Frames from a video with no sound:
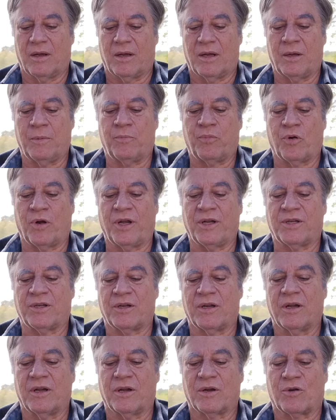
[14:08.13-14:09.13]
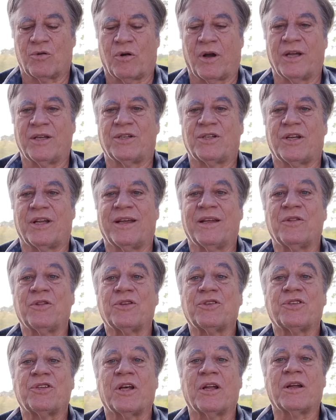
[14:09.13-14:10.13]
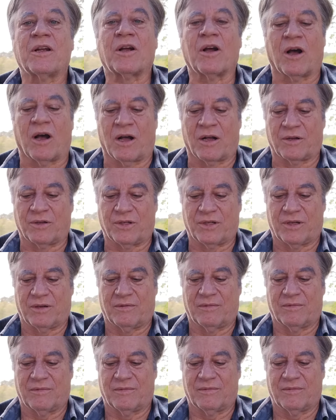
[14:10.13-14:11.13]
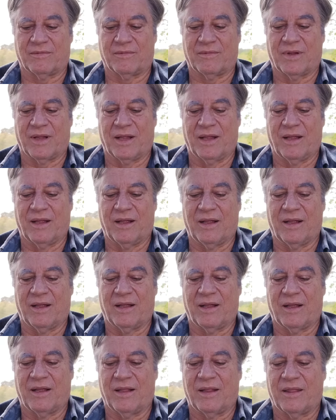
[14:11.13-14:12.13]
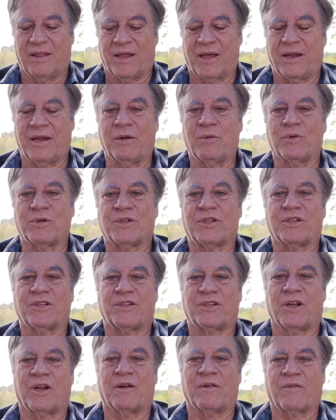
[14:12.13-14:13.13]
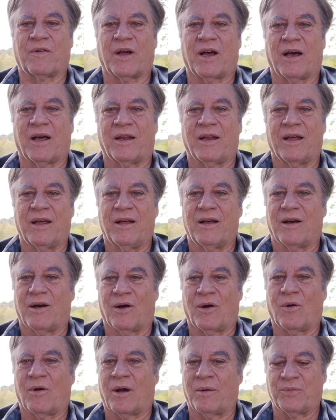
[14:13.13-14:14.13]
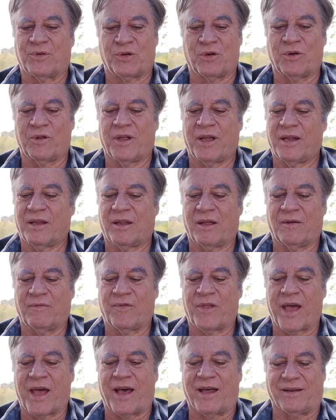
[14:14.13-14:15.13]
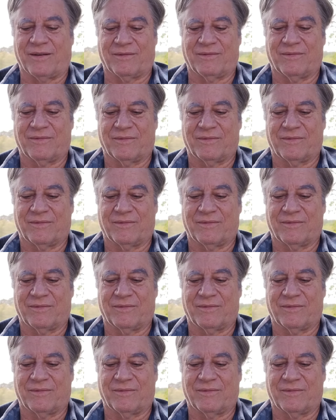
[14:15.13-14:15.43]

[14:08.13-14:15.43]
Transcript: He preached Christ in the synagogues, that he was the Son of God. Oh, I'm sure they loved that.